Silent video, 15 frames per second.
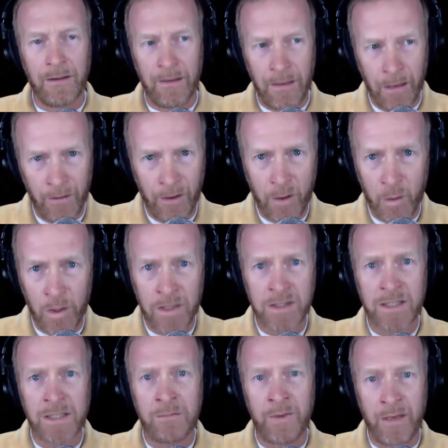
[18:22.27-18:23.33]
Now, the
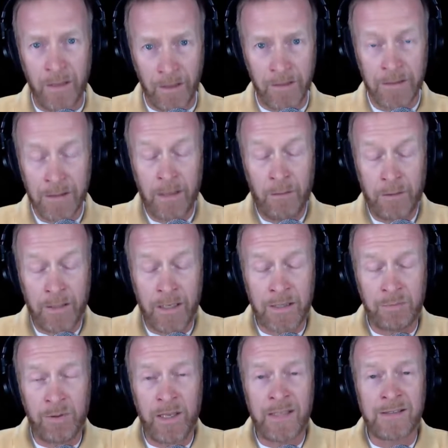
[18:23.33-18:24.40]
question that
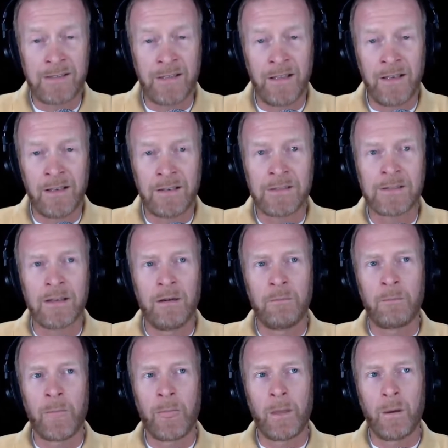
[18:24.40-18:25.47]
takes place then is,
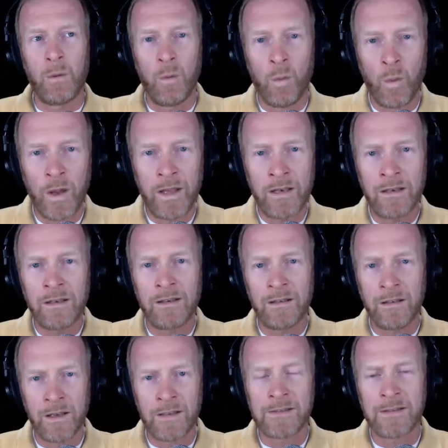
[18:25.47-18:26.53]
when
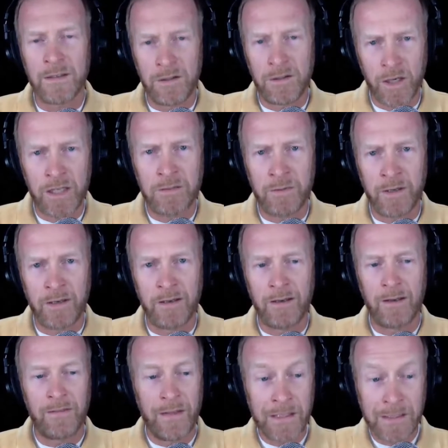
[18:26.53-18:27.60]
does the judgment
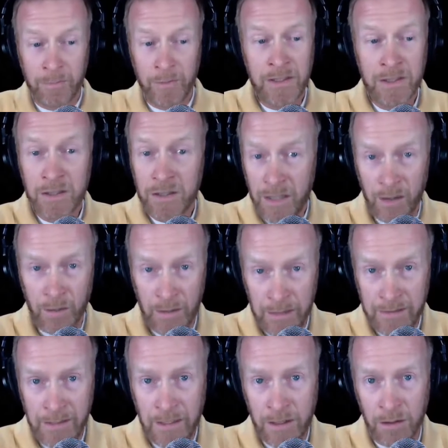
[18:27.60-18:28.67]
that's mentioned here in
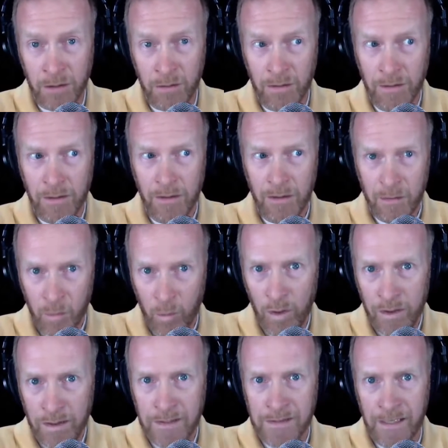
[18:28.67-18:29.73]
Ezekiel,
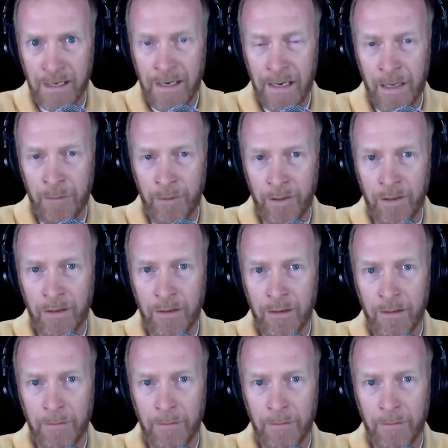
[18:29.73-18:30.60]
when does that happen?